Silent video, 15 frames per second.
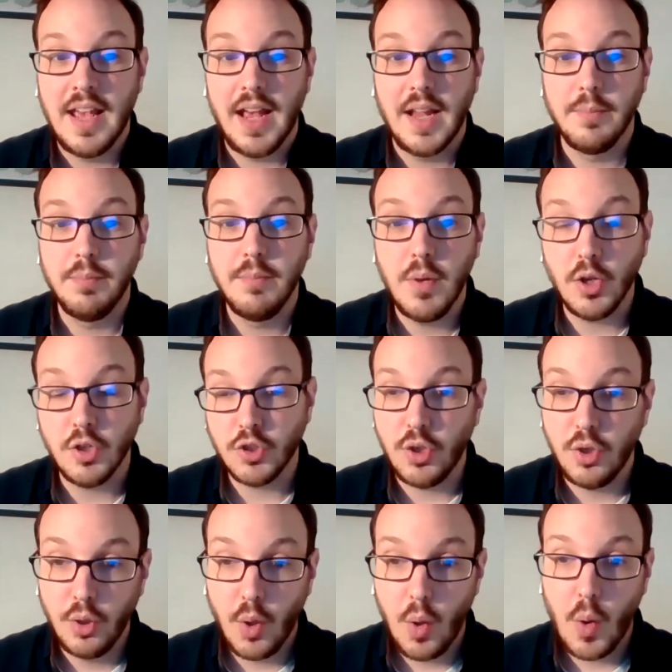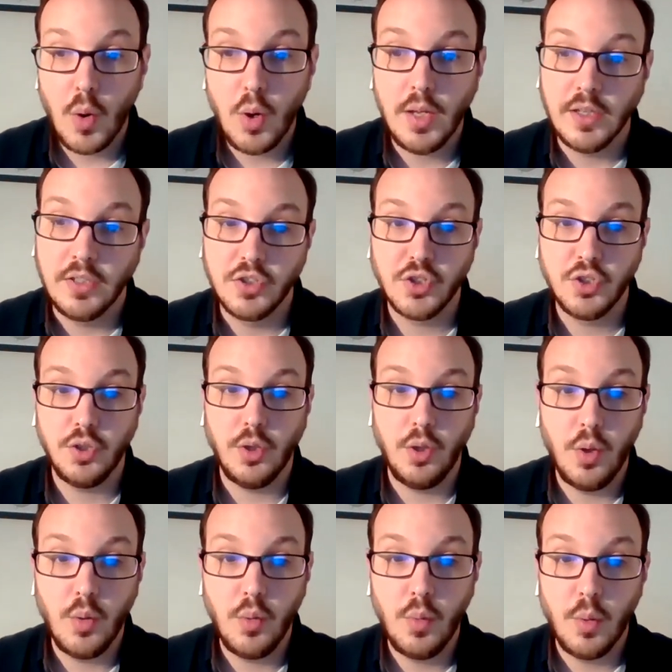and much long and
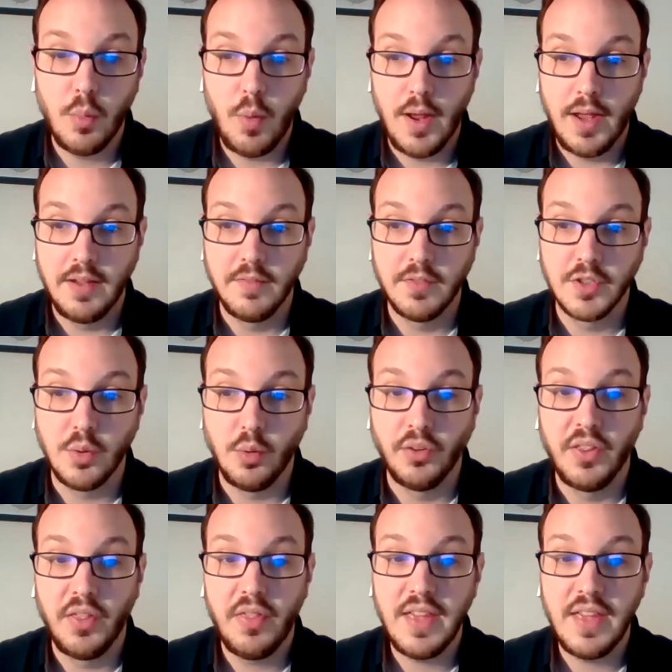slow waves called